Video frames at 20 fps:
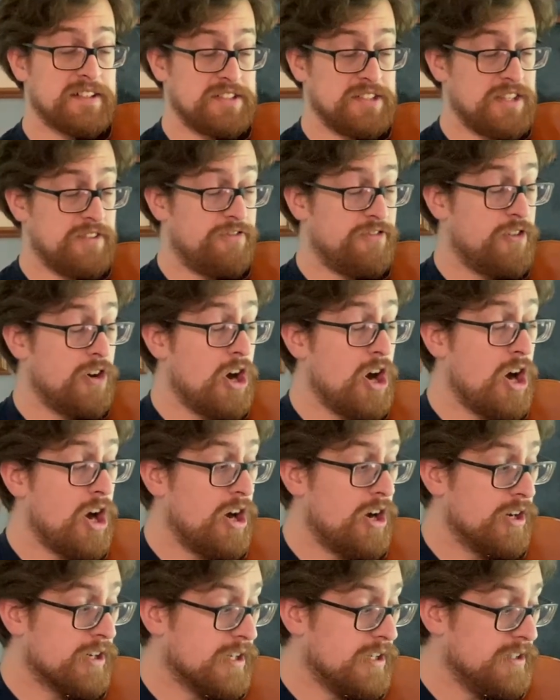to the
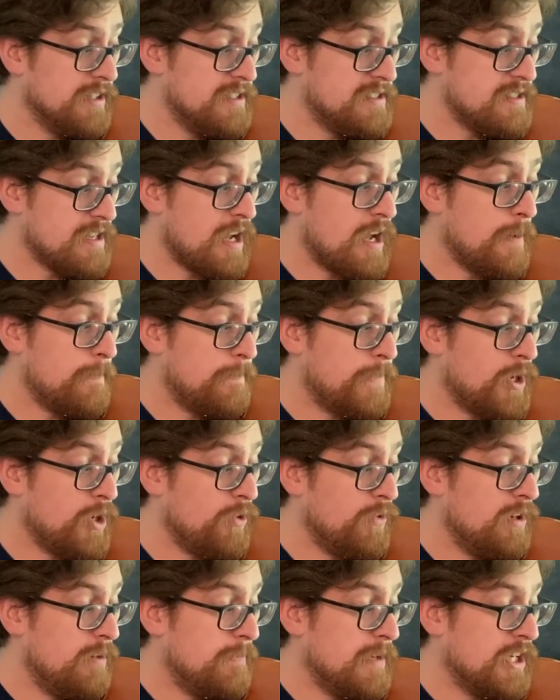frog on this up
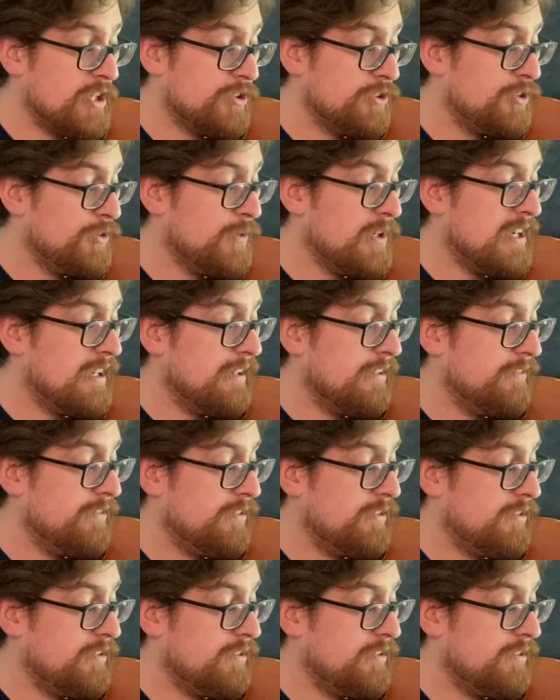bow in measure 12.